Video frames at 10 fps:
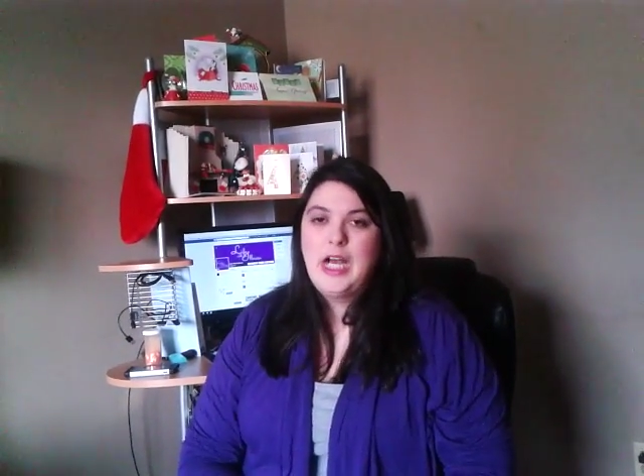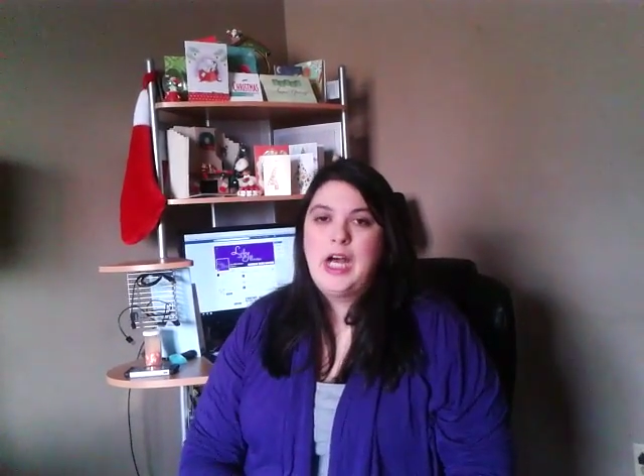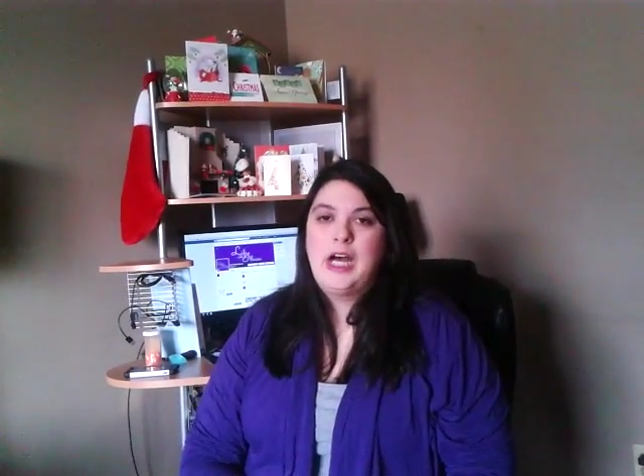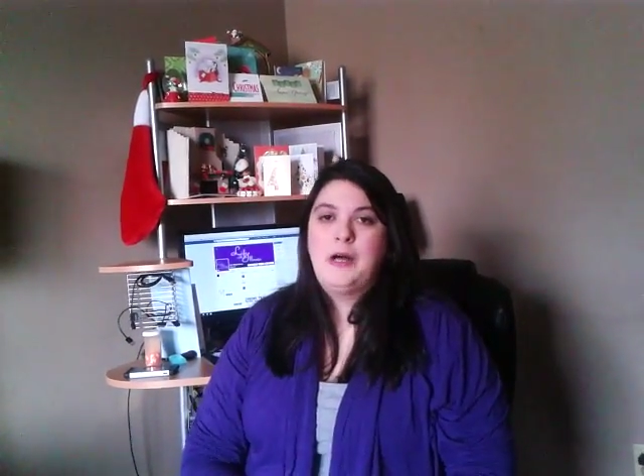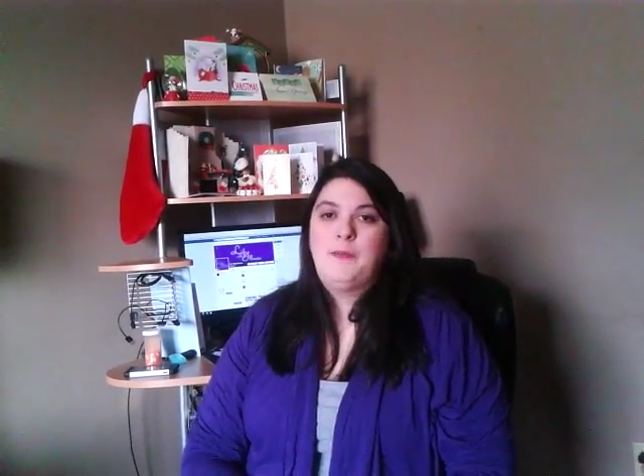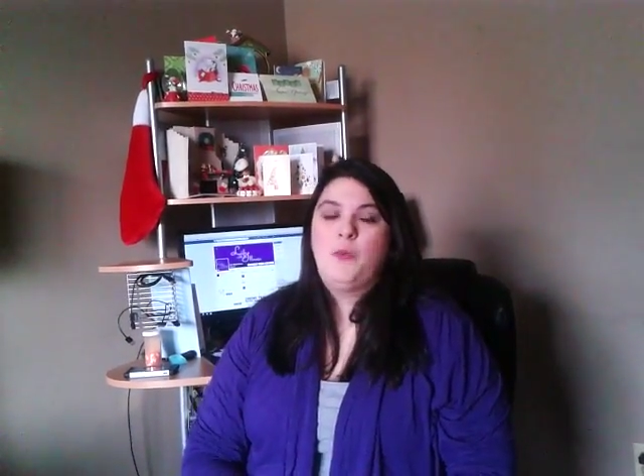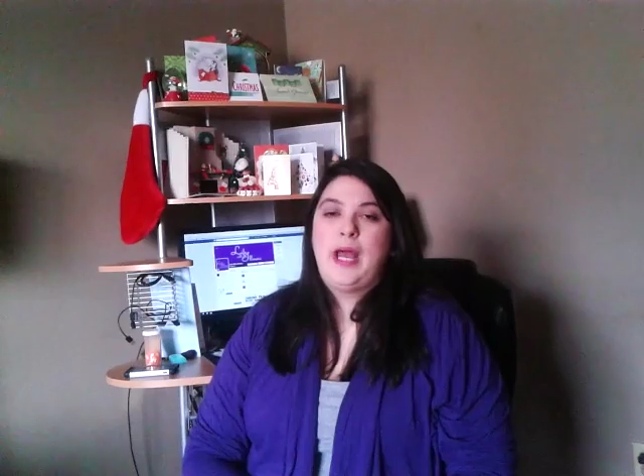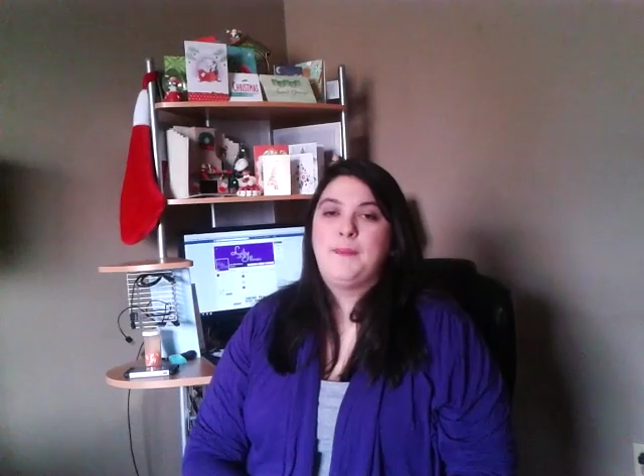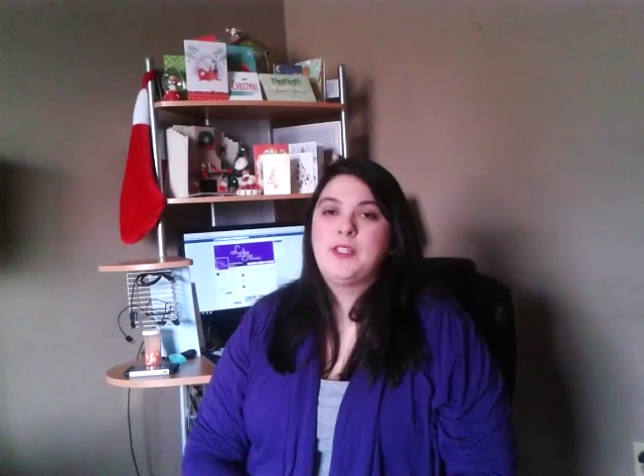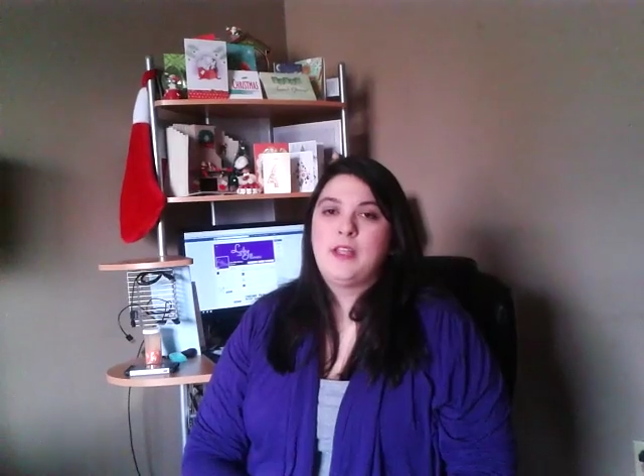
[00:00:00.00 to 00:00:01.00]
What
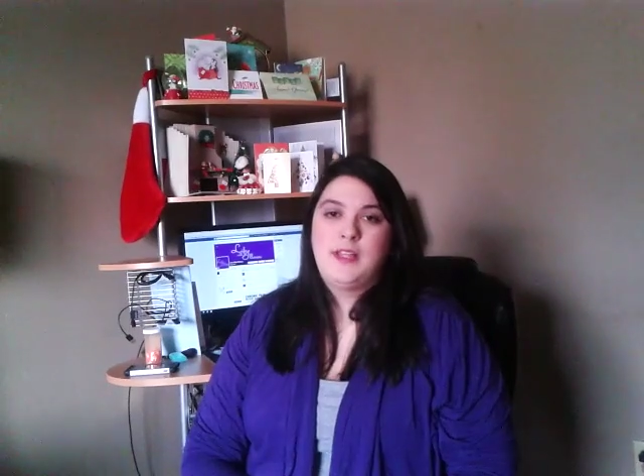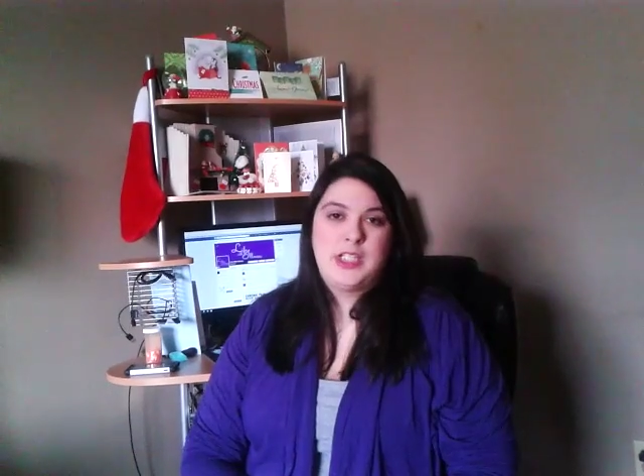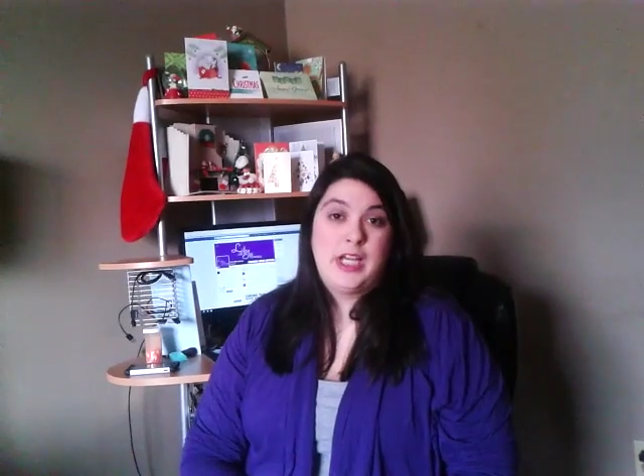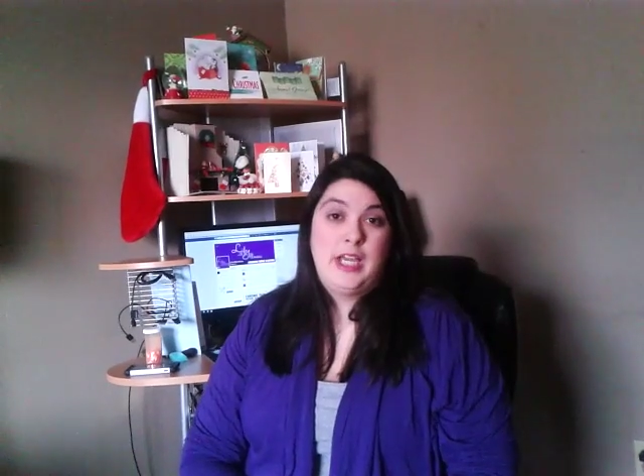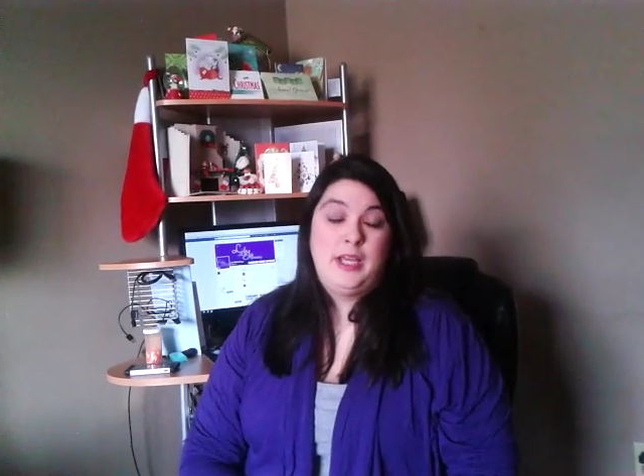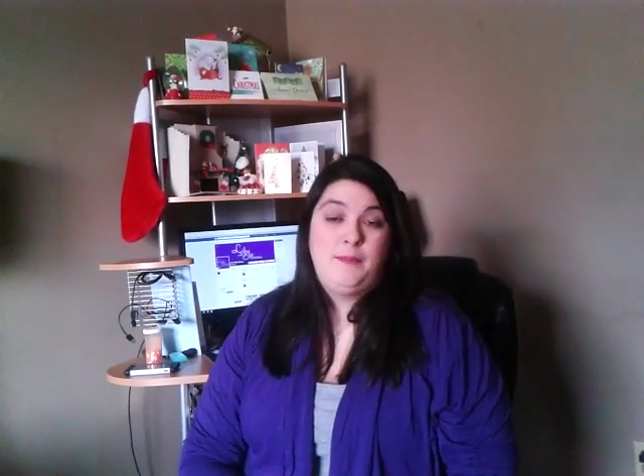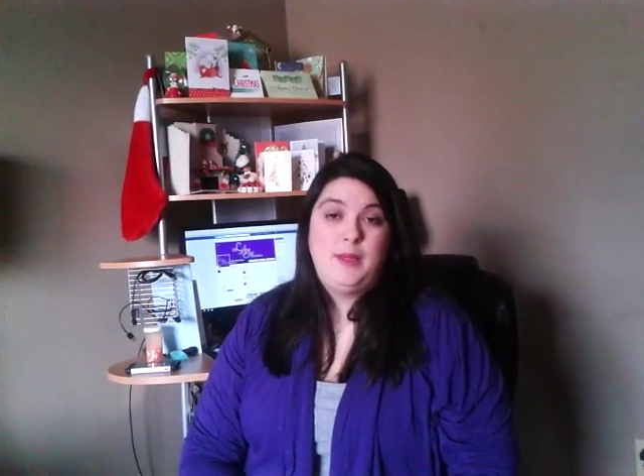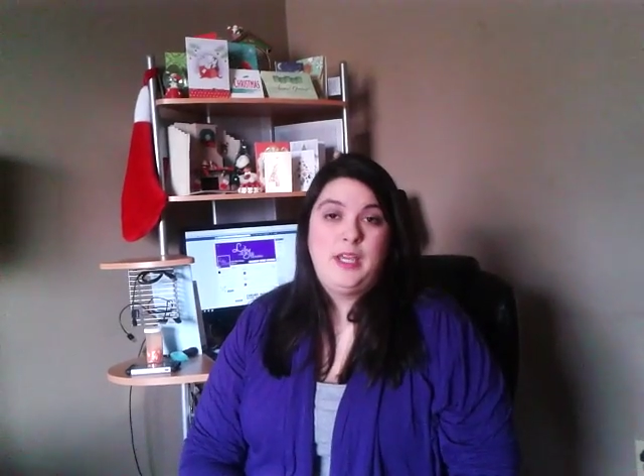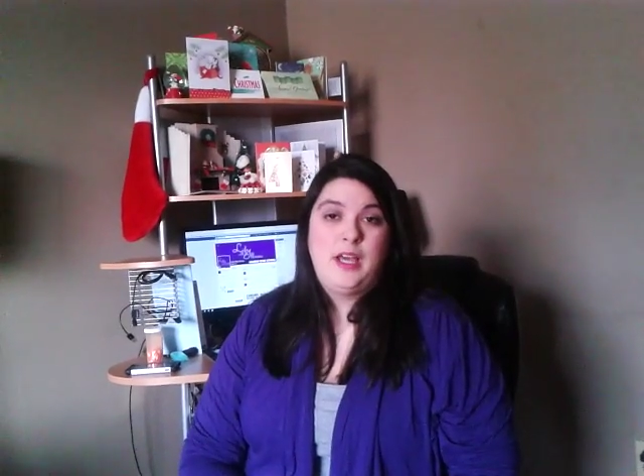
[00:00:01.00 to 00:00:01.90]
happens a lot of the time,